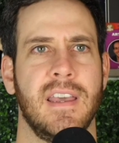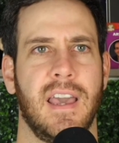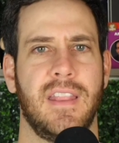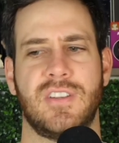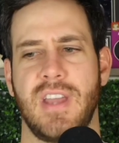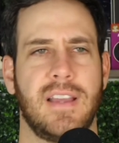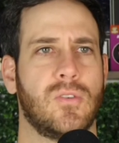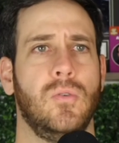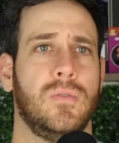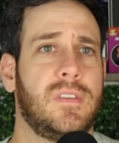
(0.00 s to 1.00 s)
And the Jags
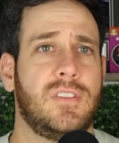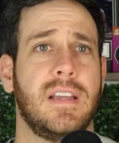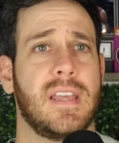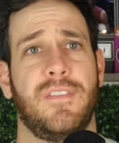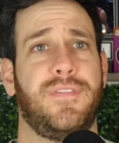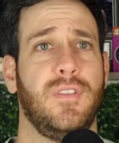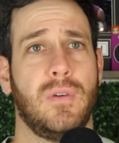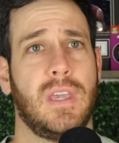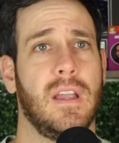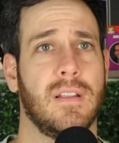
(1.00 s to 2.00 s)
had a
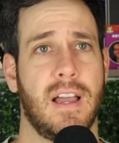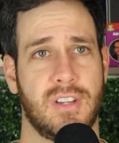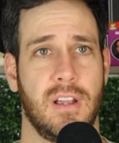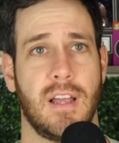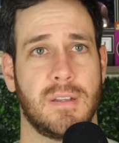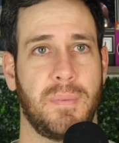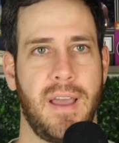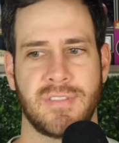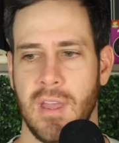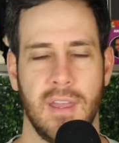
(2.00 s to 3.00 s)
fluke year last year, got to the playoffs.